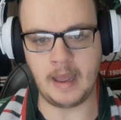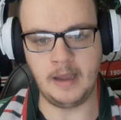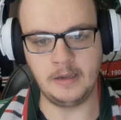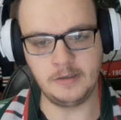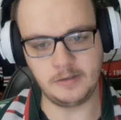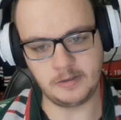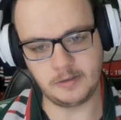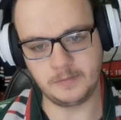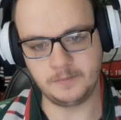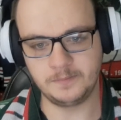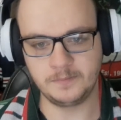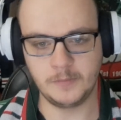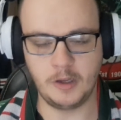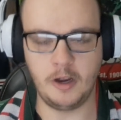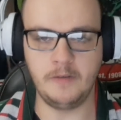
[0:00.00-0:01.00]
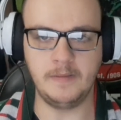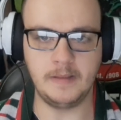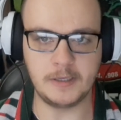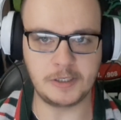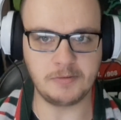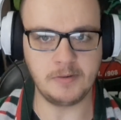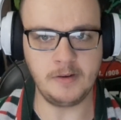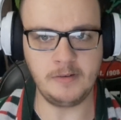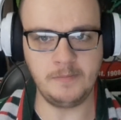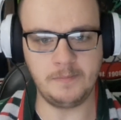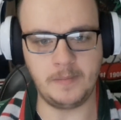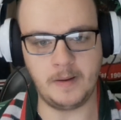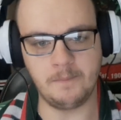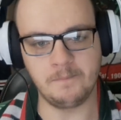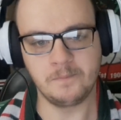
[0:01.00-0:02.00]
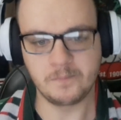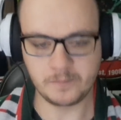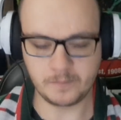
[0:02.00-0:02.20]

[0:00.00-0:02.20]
as over Latrell. But